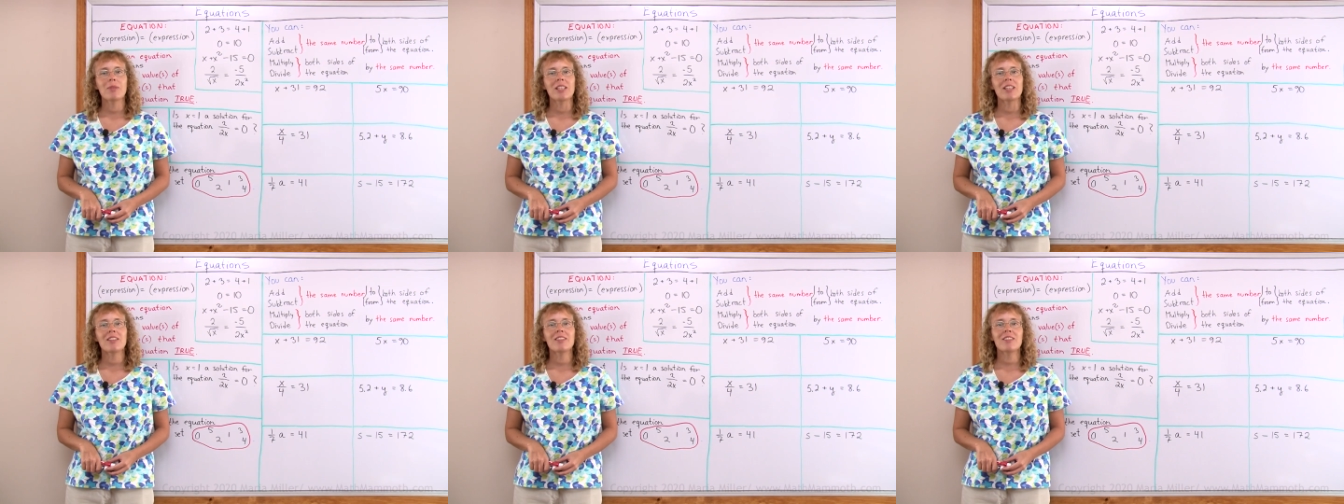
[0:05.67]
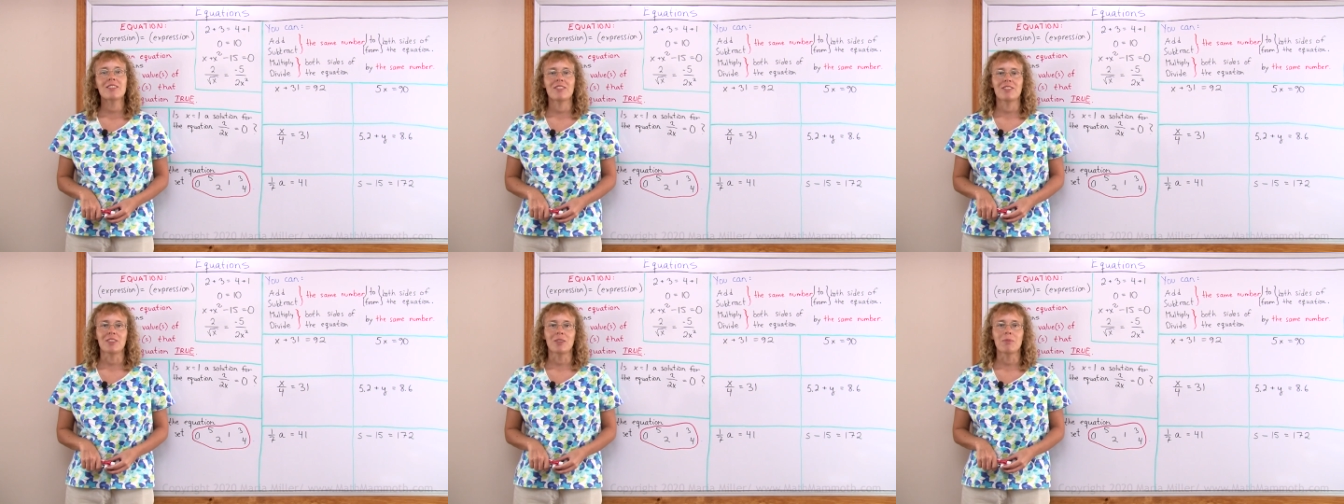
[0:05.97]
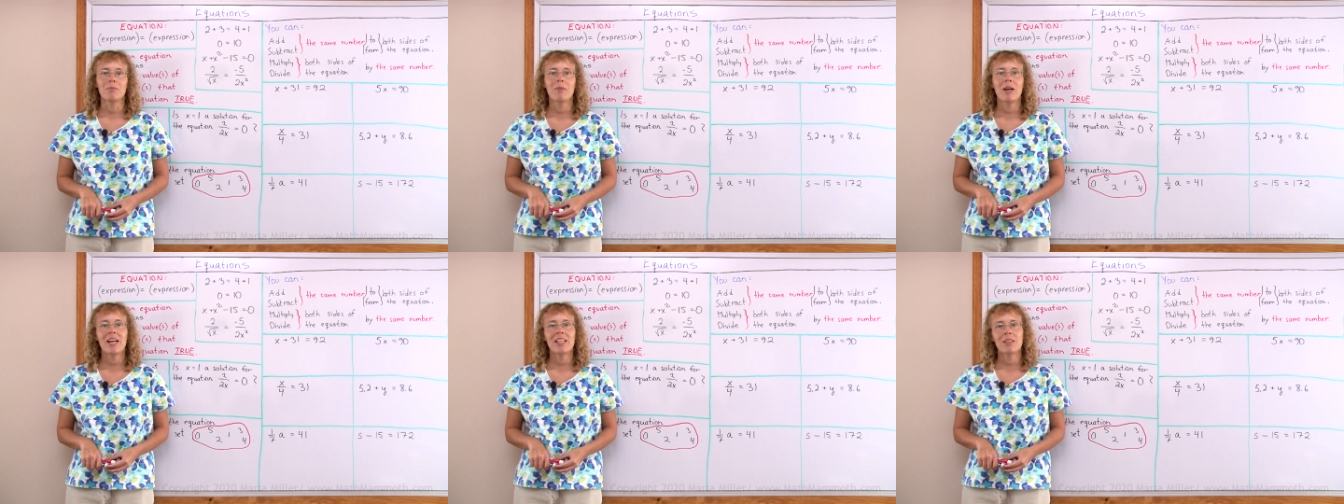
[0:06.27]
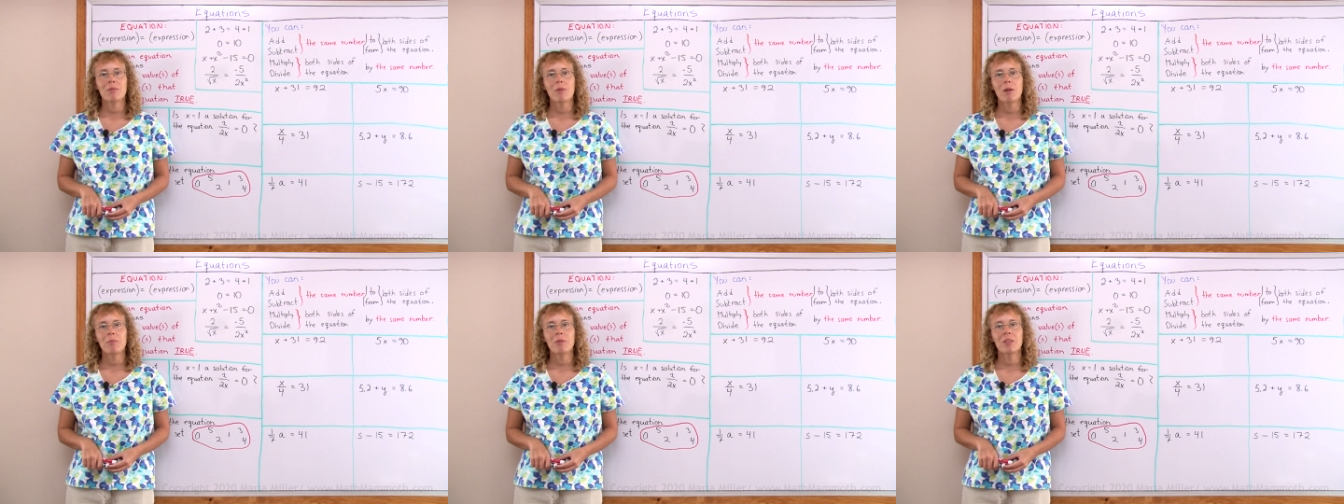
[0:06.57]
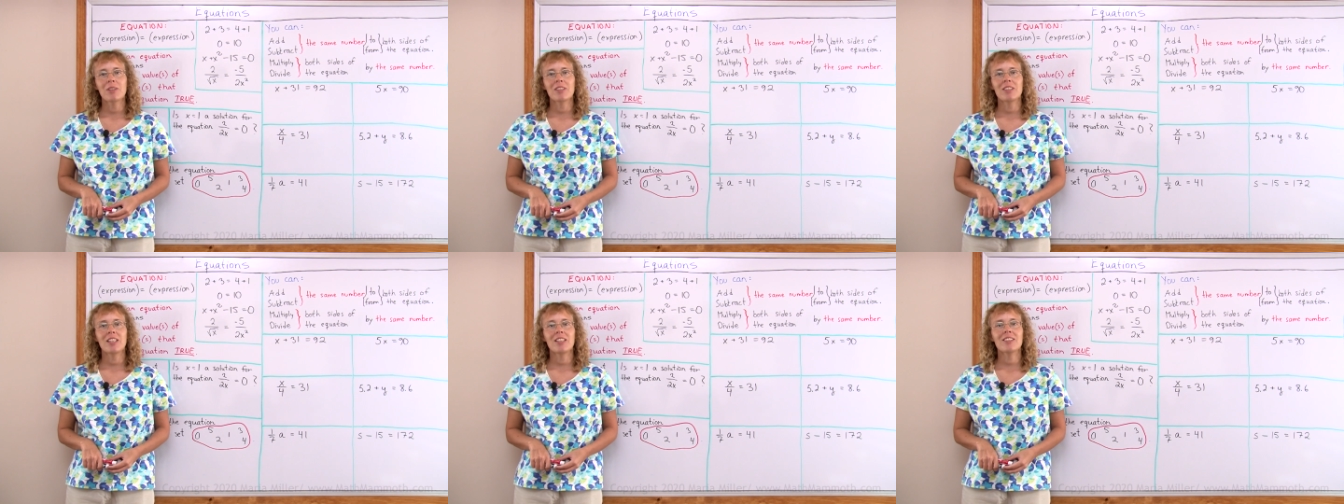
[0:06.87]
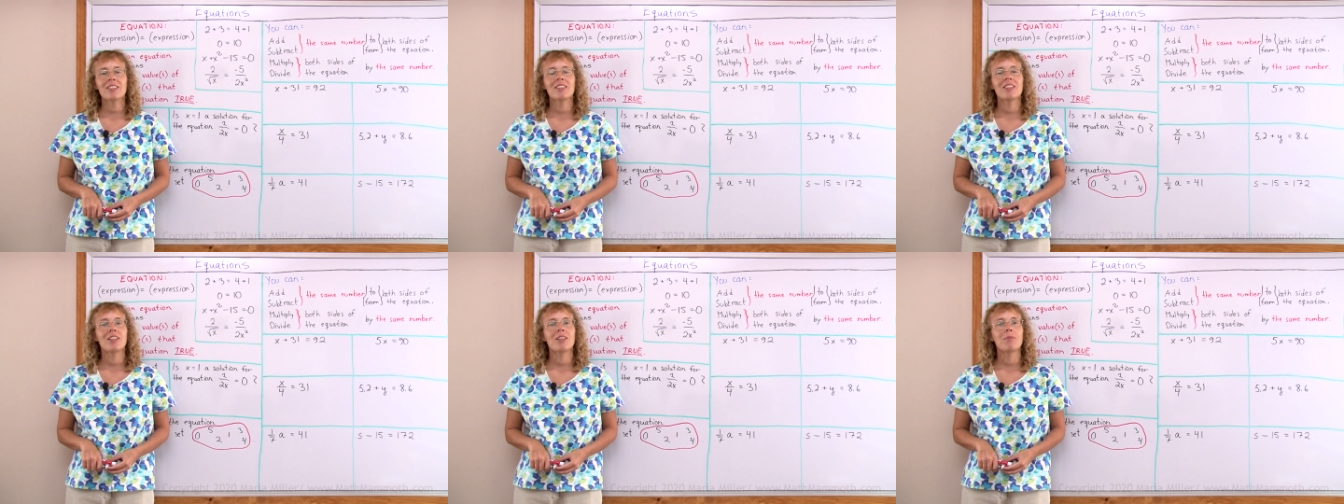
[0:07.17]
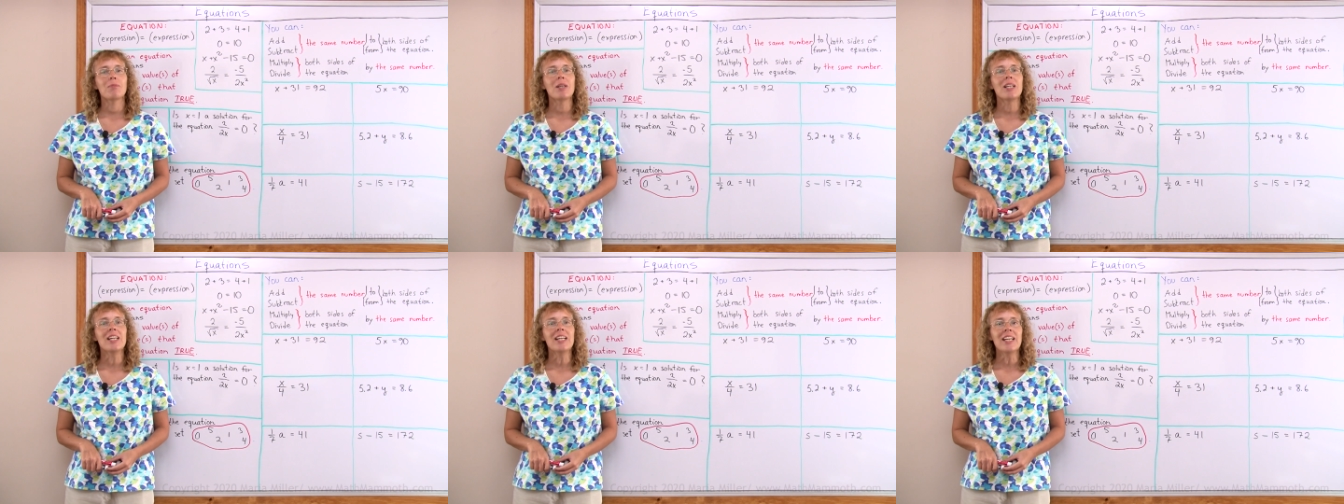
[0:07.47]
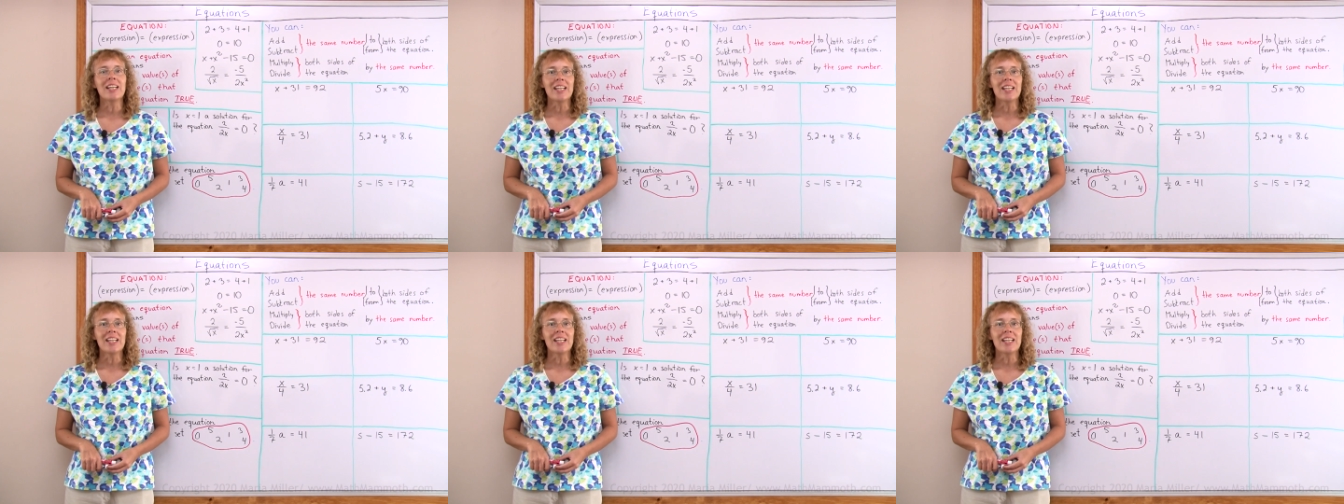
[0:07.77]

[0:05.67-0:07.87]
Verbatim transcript: Miller from mathmammoth.com.